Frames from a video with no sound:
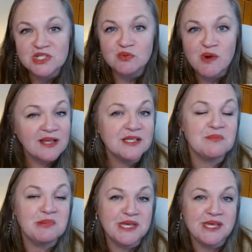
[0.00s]
directly
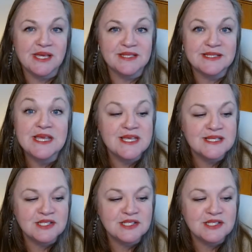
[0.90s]
to BEIC is